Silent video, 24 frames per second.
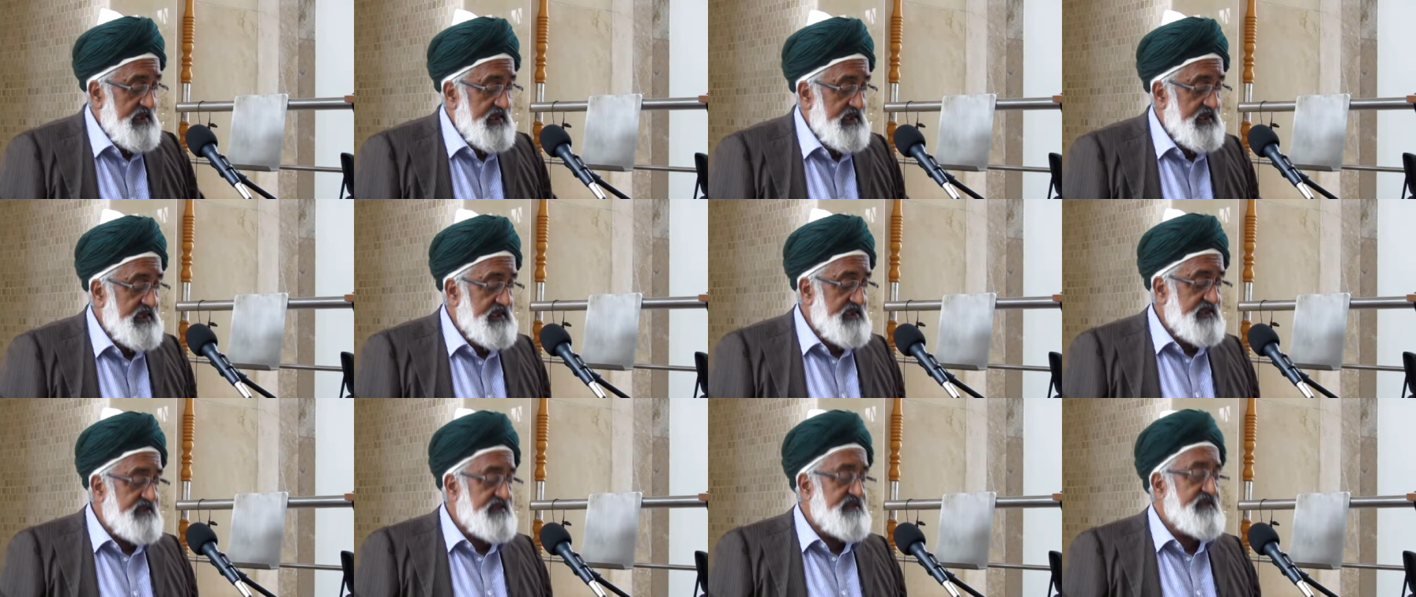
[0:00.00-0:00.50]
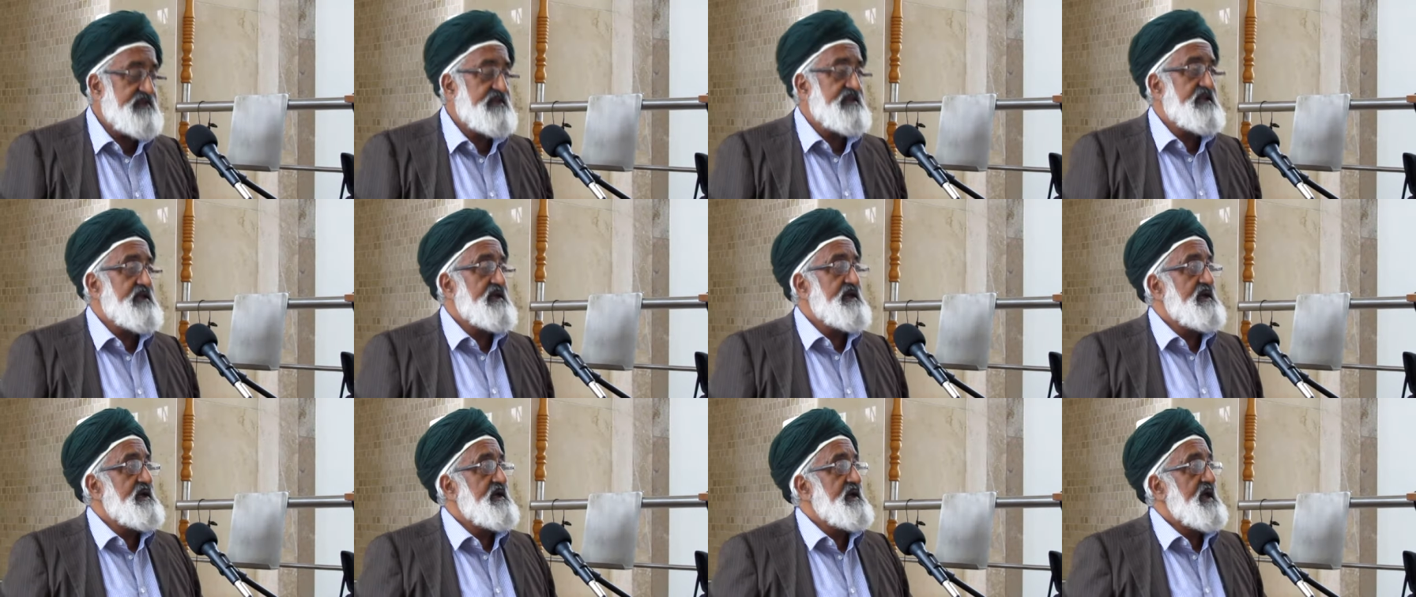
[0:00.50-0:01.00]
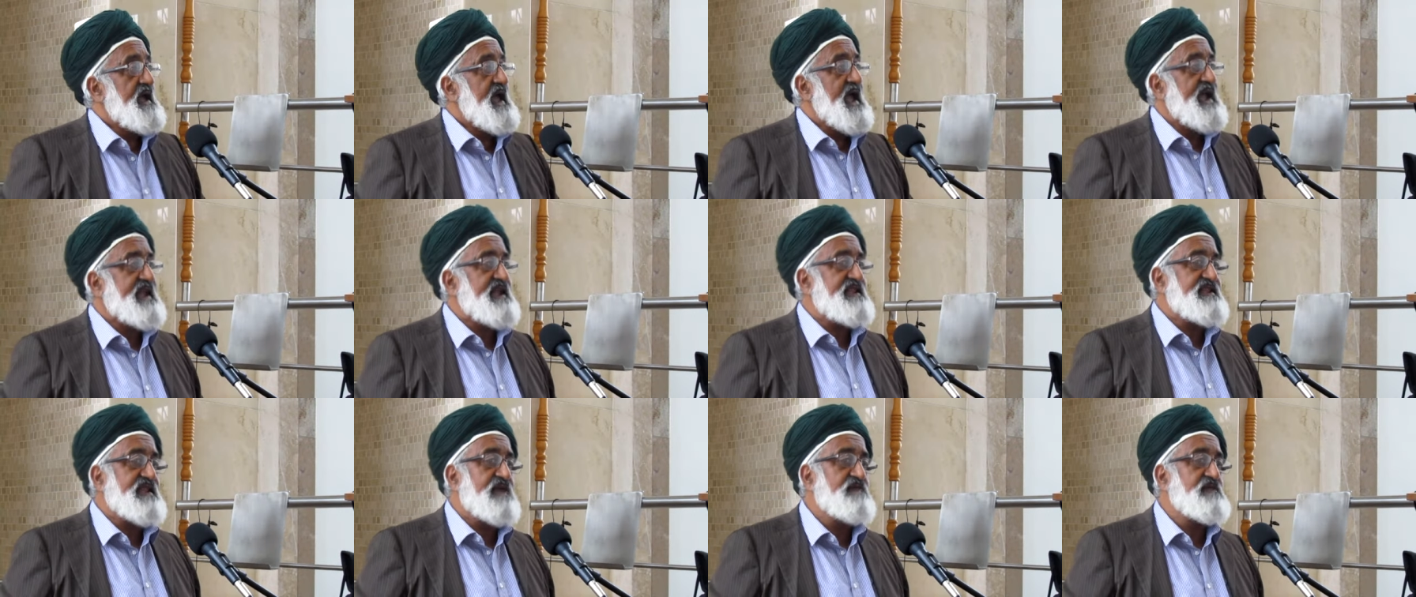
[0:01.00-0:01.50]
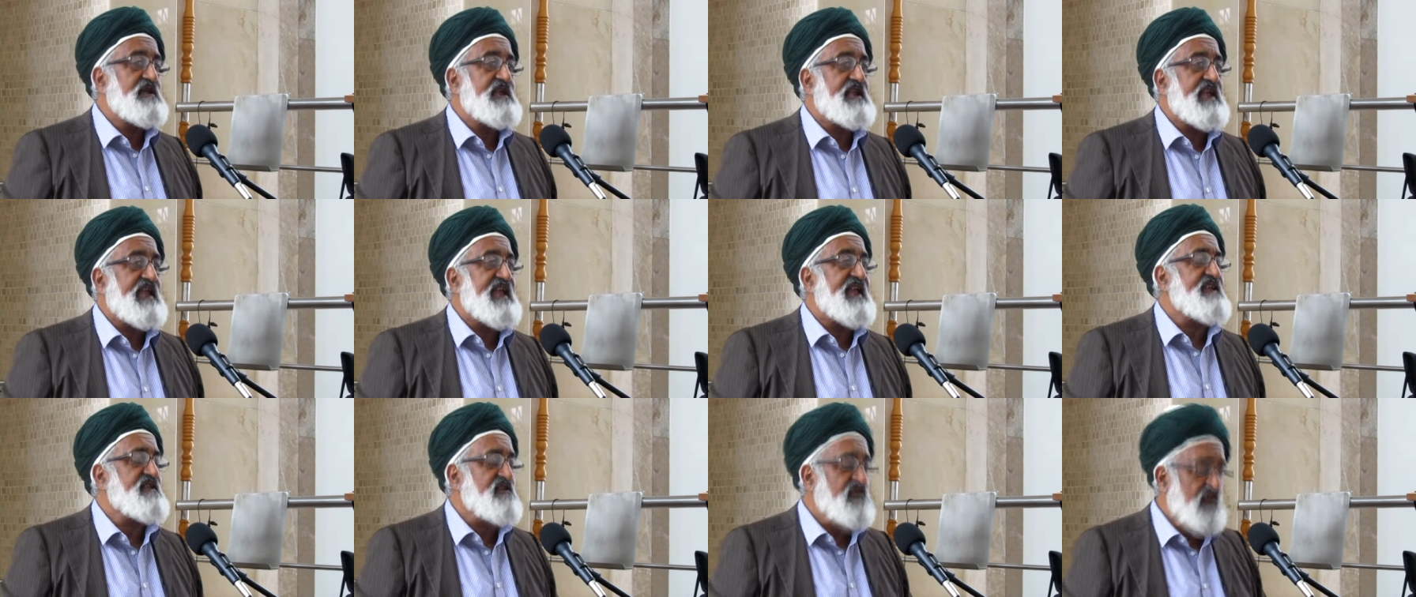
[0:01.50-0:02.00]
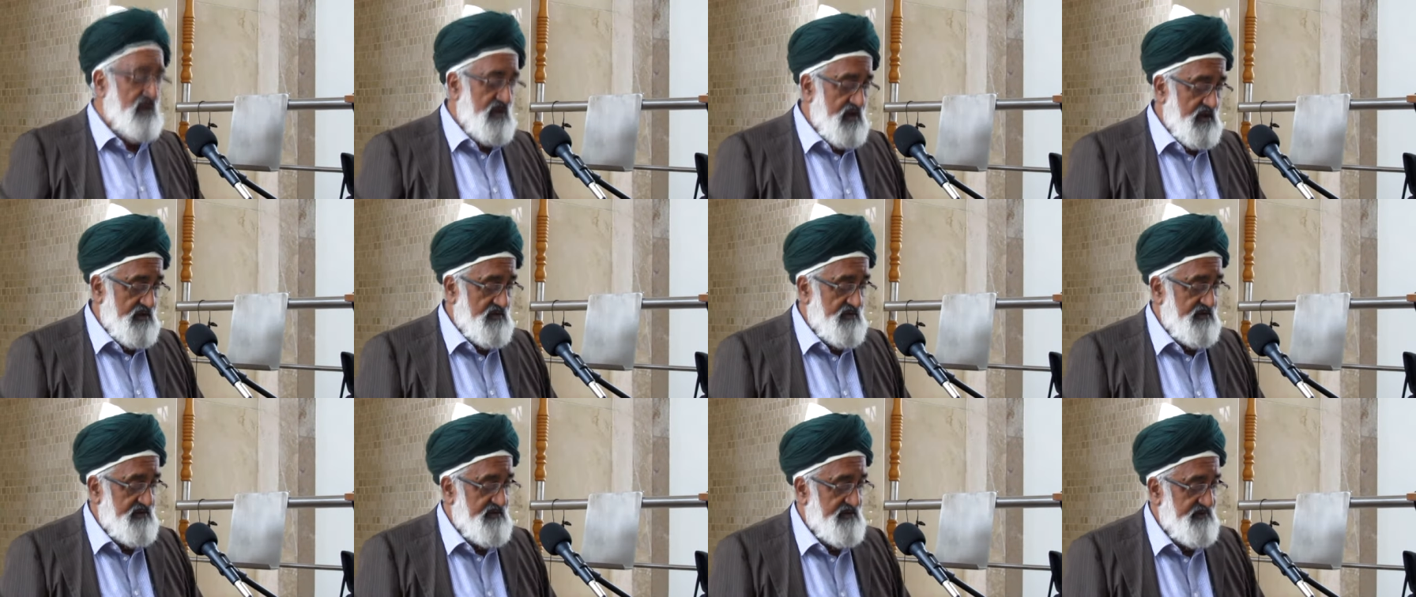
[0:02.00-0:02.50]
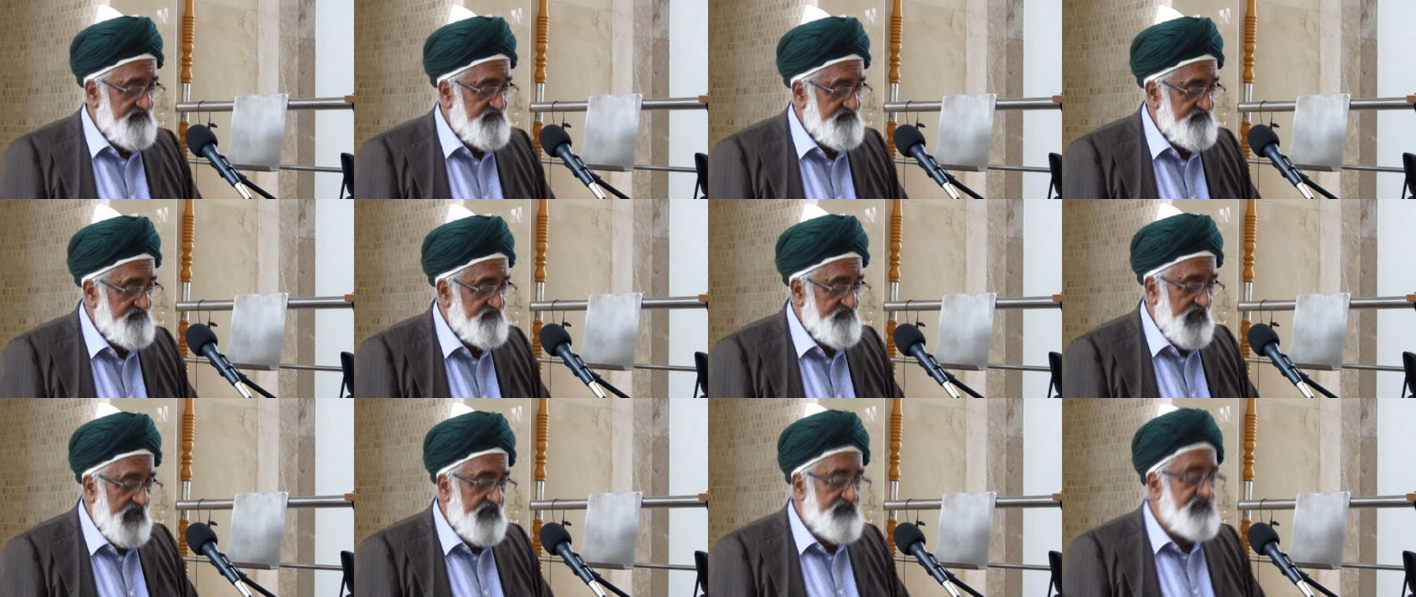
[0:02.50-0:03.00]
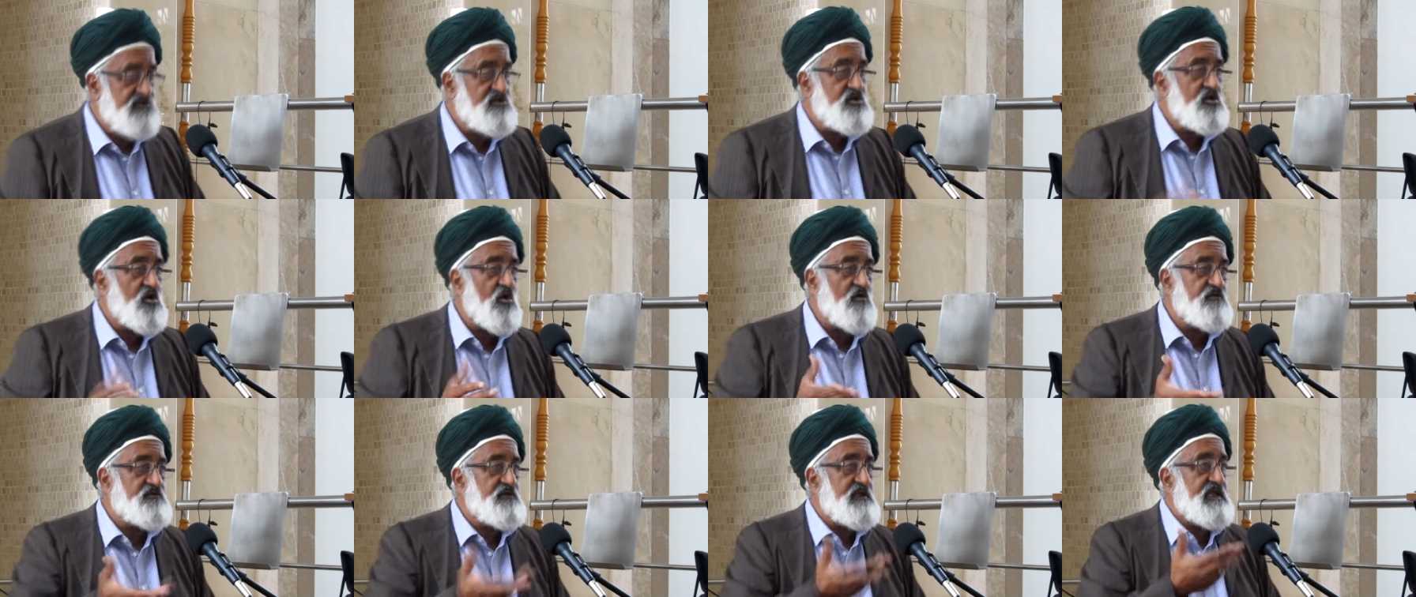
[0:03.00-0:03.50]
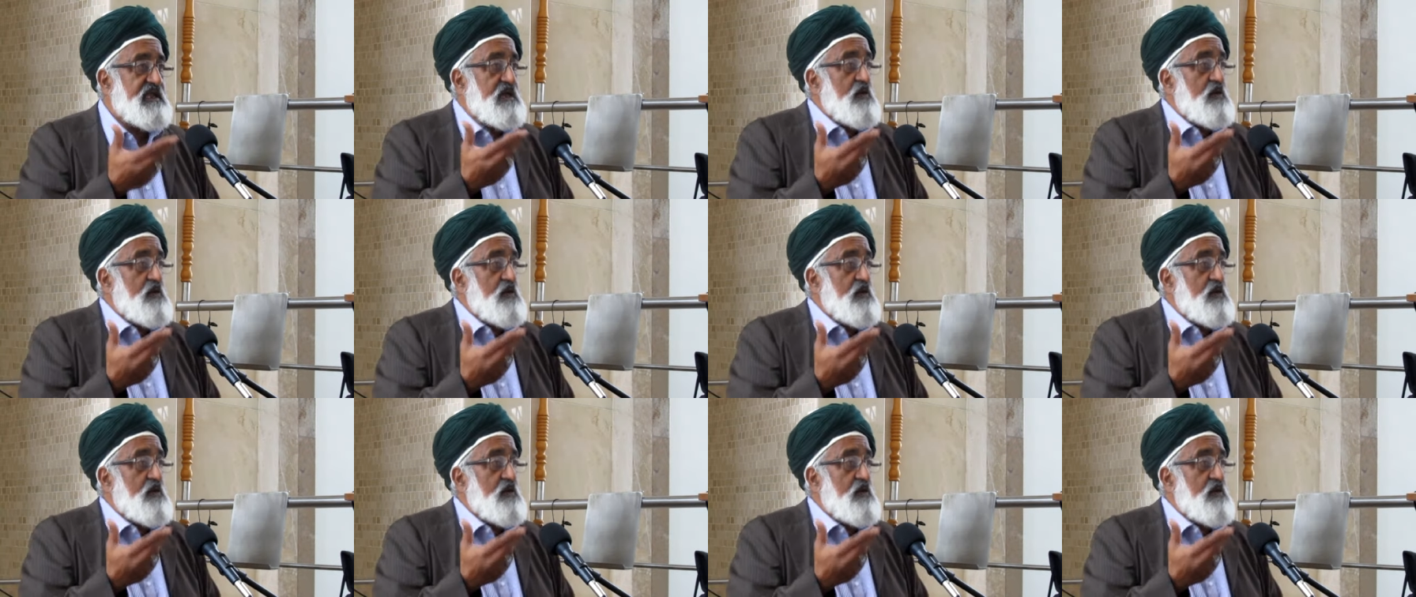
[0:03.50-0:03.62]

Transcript: his academic excellence, I need to go through.